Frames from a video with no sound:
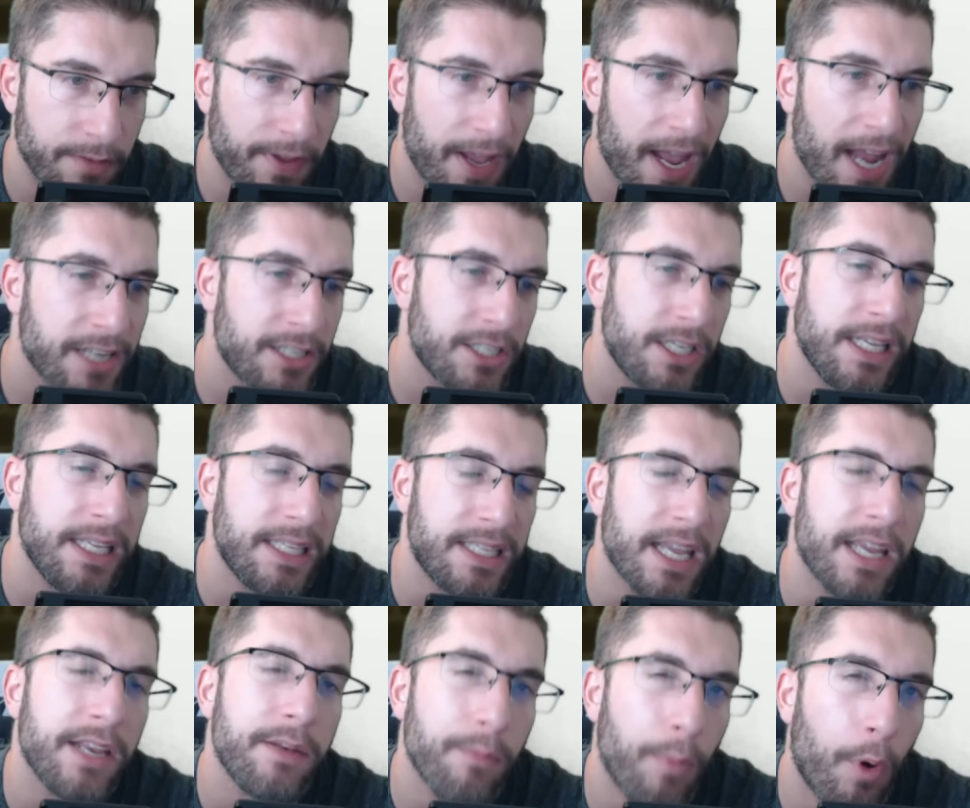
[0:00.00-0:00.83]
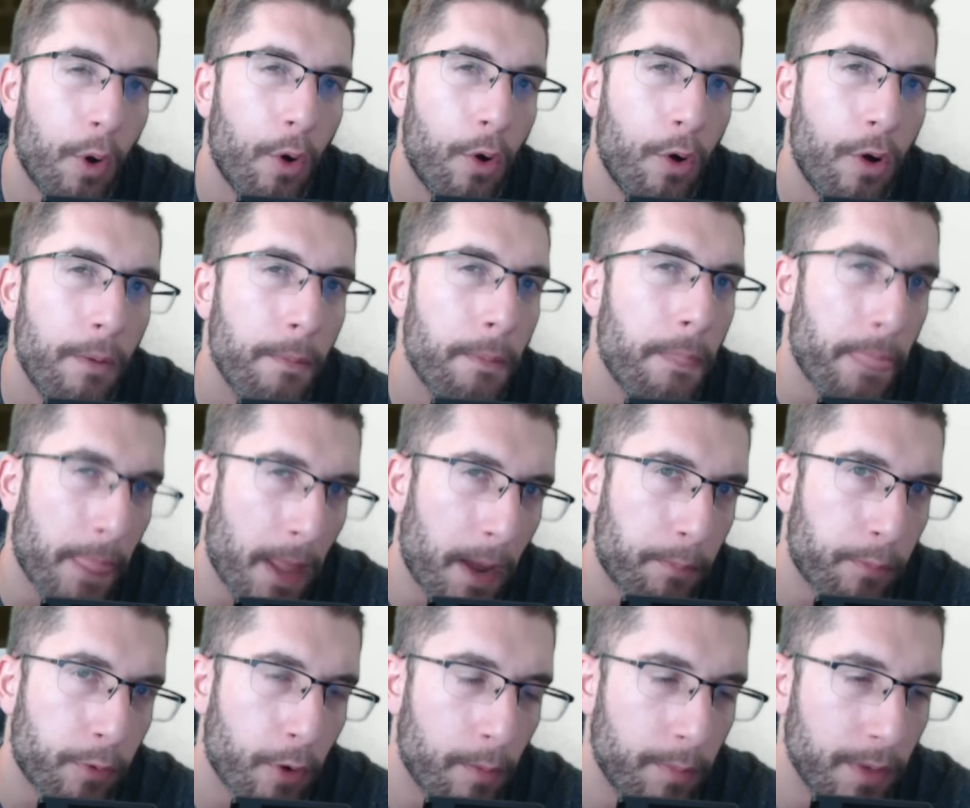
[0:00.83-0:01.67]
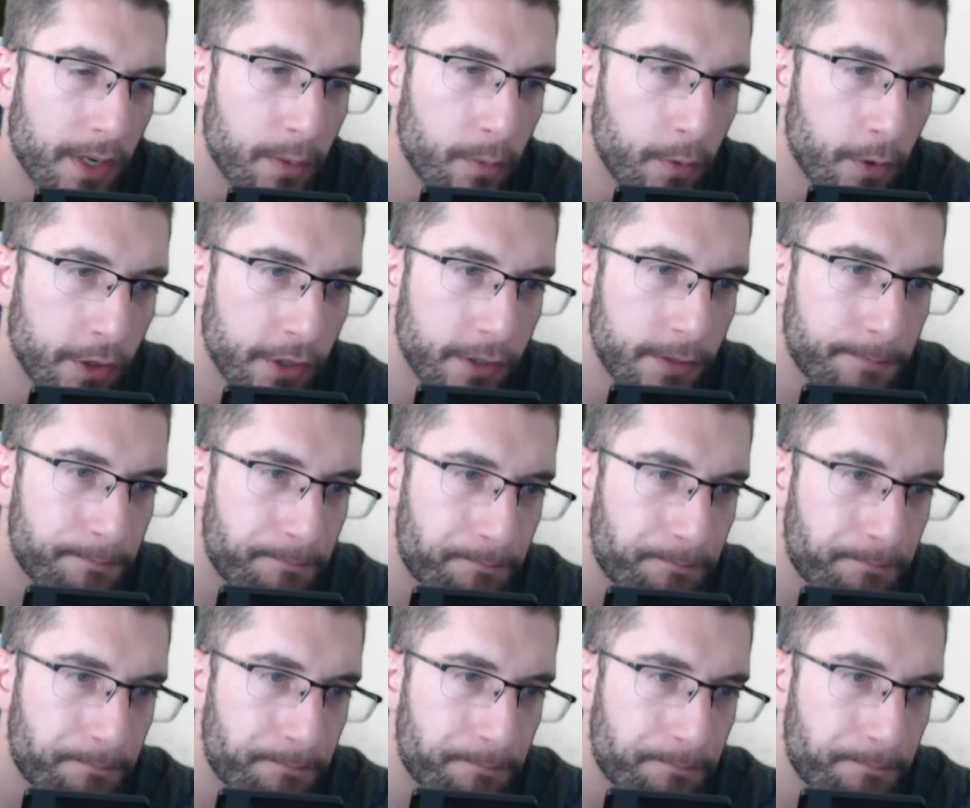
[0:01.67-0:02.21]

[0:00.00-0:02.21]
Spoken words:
If it actually did more, I probably would.